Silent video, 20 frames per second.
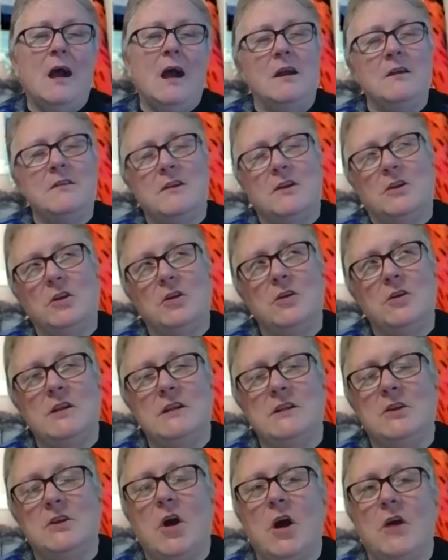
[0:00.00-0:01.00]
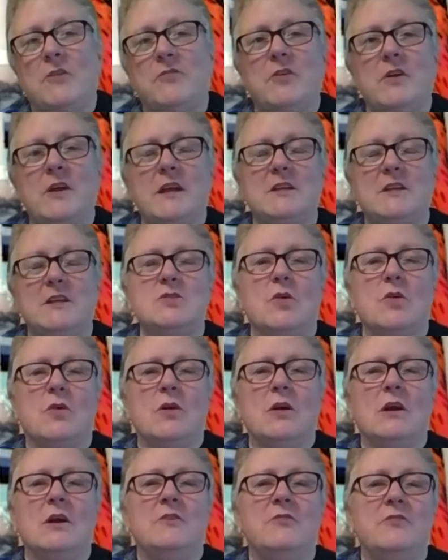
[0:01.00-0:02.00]
Are there current offerings
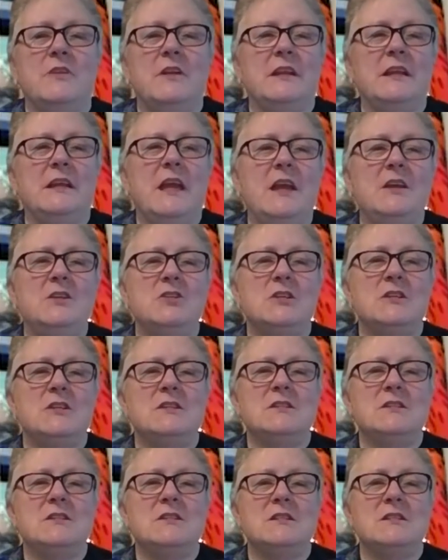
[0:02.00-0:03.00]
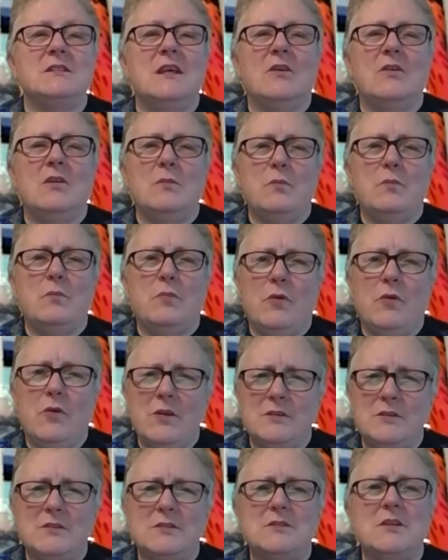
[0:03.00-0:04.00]
or affiliations that are
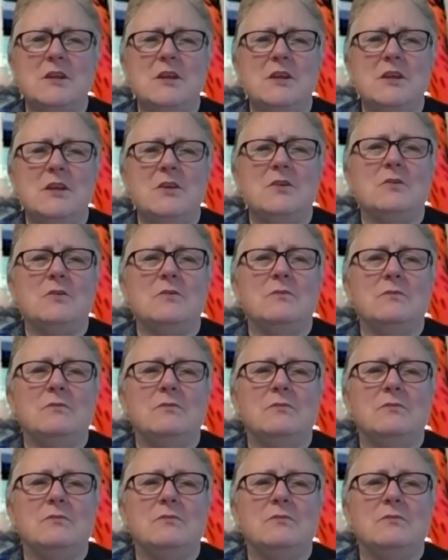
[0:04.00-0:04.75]
important to you?